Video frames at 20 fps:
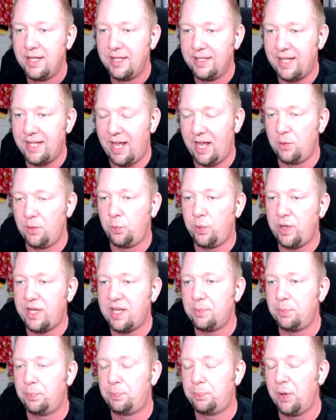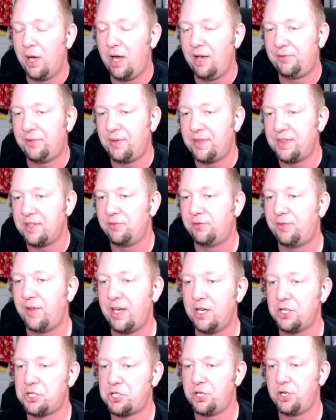Then we buff the
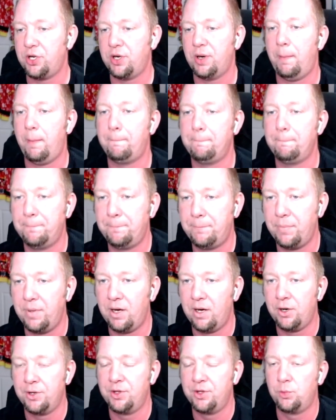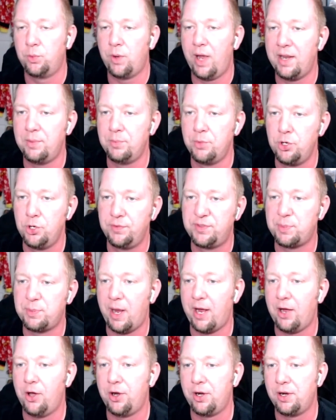finisher or the red moves by
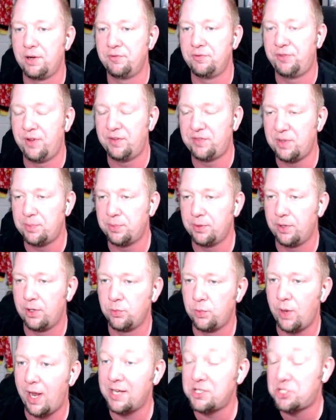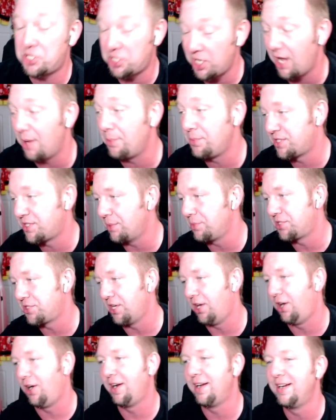150 per, or red gems, I'm
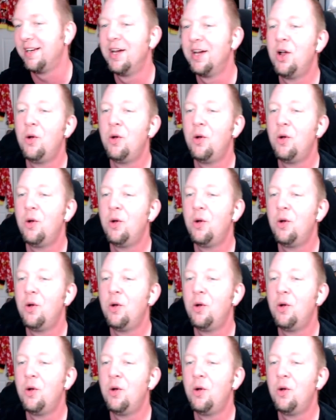sorry,